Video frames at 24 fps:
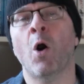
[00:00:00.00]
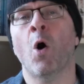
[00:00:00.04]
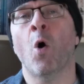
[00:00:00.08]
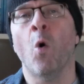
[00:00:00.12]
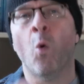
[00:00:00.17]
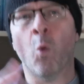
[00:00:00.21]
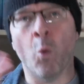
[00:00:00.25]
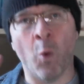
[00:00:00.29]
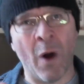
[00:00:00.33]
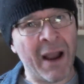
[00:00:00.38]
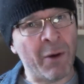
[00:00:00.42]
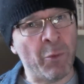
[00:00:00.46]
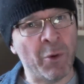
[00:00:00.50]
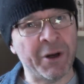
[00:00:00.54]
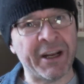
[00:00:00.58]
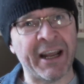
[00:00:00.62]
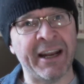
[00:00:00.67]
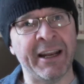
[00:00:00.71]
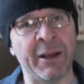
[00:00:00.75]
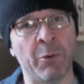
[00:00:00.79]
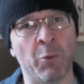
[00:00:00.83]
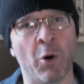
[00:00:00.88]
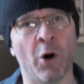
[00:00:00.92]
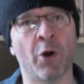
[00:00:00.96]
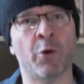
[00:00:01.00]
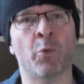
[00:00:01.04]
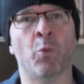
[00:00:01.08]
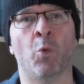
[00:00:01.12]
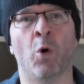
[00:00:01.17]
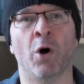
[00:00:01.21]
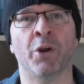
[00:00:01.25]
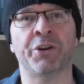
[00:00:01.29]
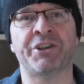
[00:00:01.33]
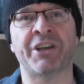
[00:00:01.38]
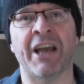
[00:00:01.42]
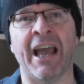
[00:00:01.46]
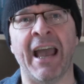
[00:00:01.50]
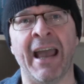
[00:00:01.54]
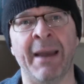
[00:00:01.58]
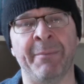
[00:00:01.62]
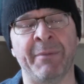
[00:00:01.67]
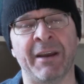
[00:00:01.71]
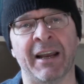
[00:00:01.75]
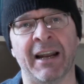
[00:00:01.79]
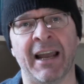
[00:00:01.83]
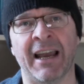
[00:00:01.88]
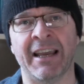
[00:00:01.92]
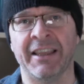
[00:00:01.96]
Why would anyone want to
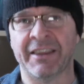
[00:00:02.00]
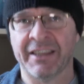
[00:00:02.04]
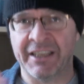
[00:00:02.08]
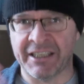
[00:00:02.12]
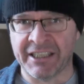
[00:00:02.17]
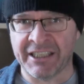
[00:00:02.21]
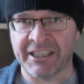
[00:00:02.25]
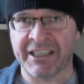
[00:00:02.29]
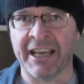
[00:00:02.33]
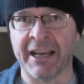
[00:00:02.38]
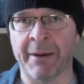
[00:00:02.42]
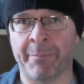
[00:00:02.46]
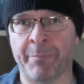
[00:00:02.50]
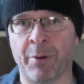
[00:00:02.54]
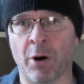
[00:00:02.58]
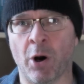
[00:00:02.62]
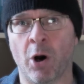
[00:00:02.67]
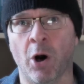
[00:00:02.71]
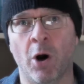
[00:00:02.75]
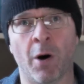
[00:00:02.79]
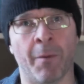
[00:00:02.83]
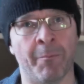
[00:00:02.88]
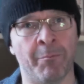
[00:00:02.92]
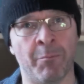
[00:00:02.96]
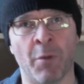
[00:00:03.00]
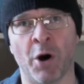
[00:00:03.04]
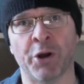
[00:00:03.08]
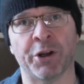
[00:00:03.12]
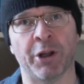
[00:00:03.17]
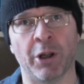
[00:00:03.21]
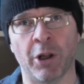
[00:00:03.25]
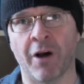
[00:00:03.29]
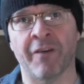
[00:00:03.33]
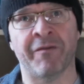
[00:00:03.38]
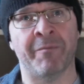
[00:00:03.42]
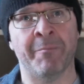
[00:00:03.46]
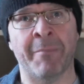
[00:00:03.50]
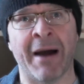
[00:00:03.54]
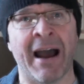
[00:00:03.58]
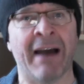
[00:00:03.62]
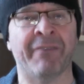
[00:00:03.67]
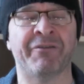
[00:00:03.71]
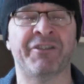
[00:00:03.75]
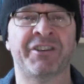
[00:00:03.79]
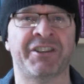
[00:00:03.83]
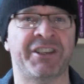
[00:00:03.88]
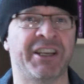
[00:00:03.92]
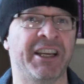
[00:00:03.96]
emulate the Singapore model of
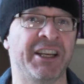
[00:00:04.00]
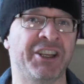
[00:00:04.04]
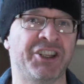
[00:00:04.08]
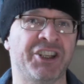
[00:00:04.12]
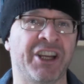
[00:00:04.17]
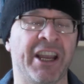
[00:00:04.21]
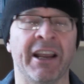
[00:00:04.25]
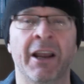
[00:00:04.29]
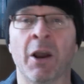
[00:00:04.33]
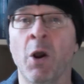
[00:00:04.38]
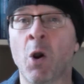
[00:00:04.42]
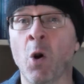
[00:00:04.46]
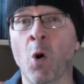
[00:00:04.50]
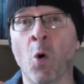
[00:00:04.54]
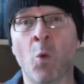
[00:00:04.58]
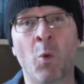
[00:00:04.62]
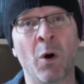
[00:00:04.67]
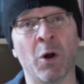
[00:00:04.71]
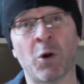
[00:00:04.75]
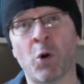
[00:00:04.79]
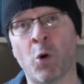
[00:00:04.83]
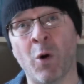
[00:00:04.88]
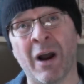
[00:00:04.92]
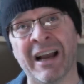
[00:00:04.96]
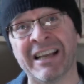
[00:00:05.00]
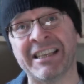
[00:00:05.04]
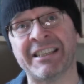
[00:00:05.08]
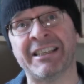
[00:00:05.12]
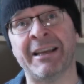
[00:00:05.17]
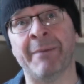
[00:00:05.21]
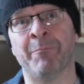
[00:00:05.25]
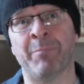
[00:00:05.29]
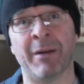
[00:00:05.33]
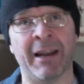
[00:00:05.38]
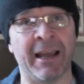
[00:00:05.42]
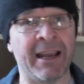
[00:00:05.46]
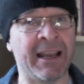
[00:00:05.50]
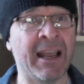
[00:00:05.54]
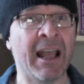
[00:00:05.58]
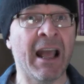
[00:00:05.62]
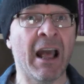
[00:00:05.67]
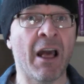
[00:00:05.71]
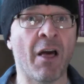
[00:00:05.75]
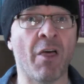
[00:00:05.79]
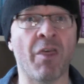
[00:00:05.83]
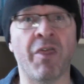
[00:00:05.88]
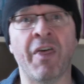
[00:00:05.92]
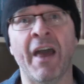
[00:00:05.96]
maths teaching? Well, quite
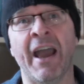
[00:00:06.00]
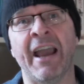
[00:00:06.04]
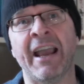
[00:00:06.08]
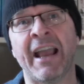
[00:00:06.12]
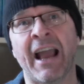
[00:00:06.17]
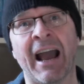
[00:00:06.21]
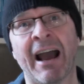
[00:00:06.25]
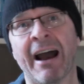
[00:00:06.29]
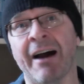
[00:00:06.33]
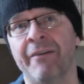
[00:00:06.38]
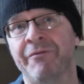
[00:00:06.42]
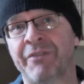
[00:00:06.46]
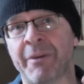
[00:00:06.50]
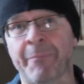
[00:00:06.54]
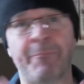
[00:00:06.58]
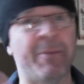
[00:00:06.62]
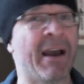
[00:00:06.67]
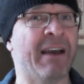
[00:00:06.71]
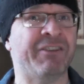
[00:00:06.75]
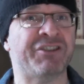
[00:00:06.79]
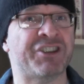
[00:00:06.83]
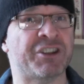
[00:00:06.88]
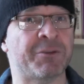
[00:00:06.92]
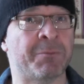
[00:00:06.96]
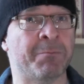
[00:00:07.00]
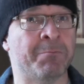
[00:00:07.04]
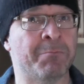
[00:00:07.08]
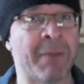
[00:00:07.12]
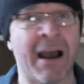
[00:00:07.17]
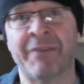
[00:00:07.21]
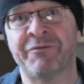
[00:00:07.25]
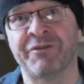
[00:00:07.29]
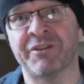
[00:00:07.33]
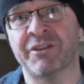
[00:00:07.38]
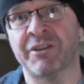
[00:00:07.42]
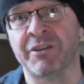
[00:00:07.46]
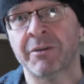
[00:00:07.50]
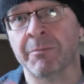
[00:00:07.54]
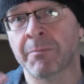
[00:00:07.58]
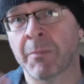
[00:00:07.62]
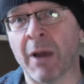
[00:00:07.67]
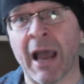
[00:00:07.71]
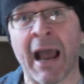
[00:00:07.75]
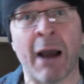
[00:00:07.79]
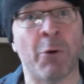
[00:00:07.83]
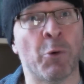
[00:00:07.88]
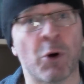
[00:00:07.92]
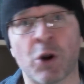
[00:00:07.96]
simply, they have the best maths
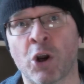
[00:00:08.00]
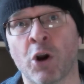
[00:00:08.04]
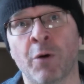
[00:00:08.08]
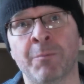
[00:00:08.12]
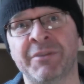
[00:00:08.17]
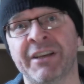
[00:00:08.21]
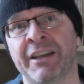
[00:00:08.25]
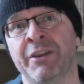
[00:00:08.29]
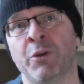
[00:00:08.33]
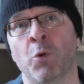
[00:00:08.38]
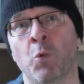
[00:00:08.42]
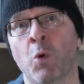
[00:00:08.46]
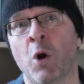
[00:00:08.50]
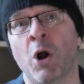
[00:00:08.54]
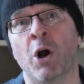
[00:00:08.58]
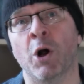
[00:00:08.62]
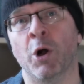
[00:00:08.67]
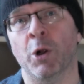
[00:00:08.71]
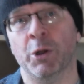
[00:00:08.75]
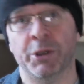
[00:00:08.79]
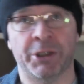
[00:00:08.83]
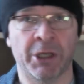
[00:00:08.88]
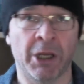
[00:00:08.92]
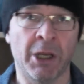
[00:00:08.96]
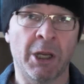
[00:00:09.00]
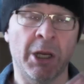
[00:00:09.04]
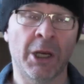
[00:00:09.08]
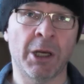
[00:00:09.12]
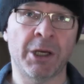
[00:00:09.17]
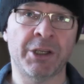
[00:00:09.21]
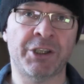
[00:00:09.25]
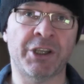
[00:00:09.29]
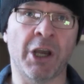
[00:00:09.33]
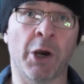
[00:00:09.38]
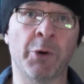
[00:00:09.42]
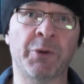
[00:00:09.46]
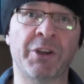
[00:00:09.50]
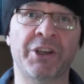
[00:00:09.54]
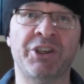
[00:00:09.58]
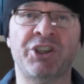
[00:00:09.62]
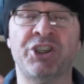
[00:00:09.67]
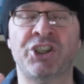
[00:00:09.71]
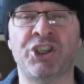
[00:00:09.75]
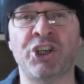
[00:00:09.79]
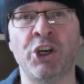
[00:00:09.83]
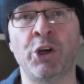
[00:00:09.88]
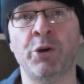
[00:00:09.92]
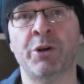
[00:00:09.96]
outcomes in the world. So the
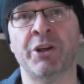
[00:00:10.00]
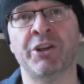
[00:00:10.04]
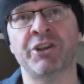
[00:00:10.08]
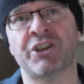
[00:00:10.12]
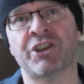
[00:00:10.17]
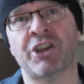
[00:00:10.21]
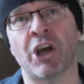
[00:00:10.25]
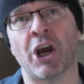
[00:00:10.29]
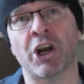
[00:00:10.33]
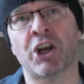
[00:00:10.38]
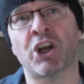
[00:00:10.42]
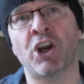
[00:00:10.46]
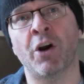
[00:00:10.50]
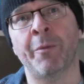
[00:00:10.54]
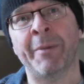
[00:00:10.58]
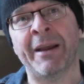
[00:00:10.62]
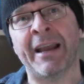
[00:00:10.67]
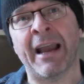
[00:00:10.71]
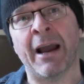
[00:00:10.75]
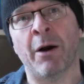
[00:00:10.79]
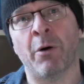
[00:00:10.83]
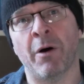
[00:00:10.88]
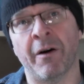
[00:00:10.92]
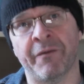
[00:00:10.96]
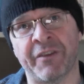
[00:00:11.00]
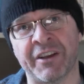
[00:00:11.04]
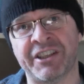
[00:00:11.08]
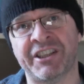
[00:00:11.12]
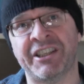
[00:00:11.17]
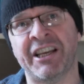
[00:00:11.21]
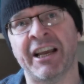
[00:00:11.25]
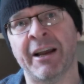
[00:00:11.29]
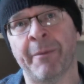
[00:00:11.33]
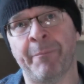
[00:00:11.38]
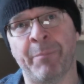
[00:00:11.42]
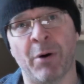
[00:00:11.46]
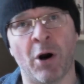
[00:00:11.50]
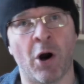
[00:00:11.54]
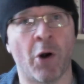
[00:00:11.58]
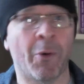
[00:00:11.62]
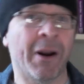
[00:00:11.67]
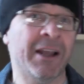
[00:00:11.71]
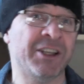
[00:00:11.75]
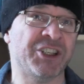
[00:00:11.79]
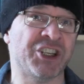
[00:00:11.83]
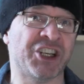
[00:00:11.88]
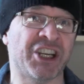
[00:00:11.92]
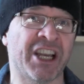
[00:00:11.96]
students that are coming out of the
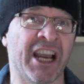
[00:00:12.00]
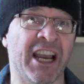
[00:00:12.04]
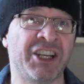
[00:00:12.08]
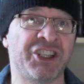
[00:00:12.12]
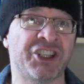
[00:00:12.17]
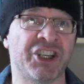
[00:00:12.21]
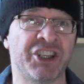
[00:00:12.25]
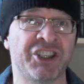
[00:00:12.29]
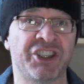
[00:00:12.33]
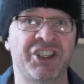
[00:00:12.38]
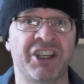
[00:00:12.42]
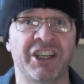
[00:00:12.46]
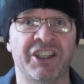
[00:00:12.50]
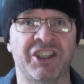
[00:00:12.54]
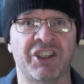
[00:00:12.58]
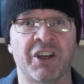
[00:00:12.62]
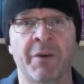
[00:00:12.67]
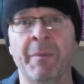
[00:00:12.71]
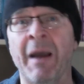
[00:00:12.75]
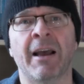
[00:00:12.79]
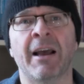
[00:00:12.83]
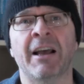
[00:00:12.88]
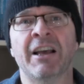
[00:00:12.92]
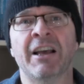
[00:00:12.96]
Singapore education system